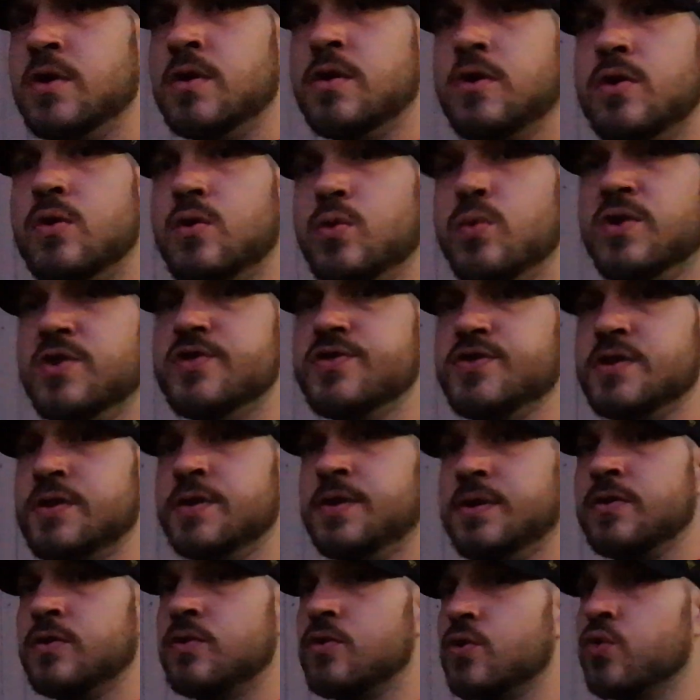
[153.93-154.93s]
who is an
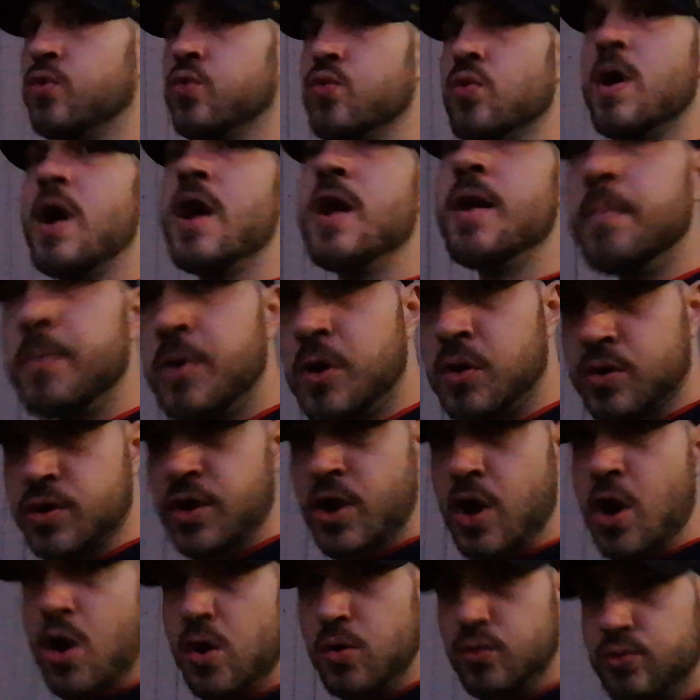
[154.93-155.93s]
incredible
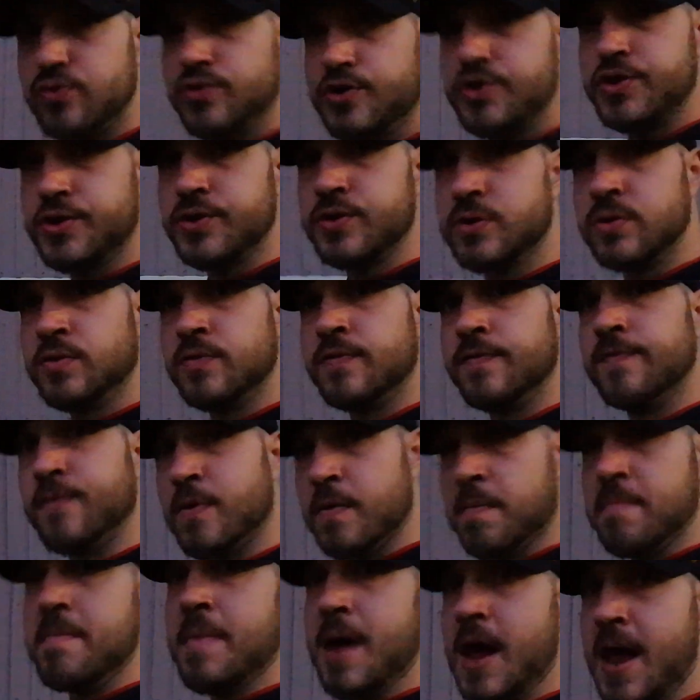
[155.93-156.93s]
coach for
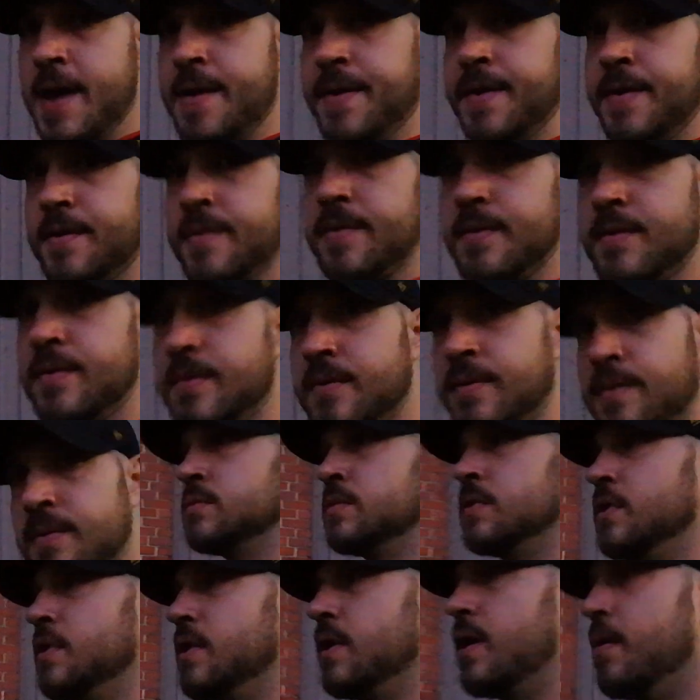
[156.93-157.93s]
men,
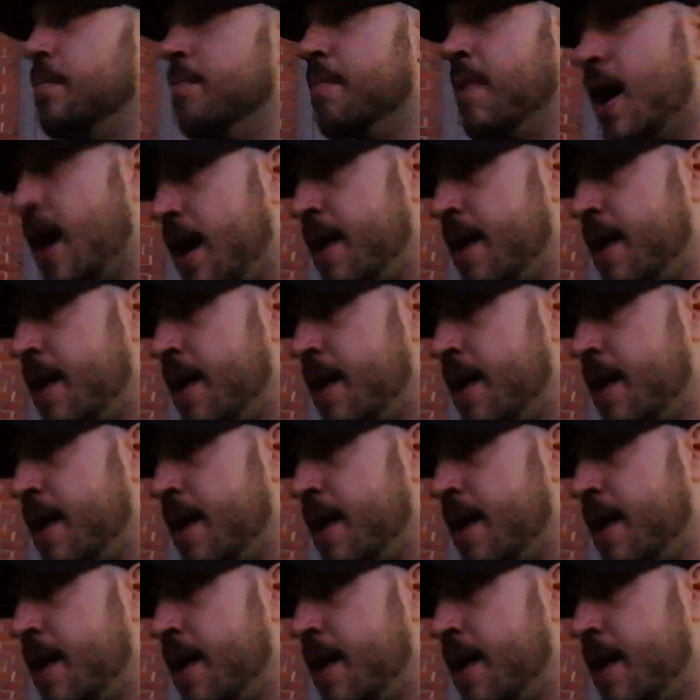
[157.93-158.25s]
in my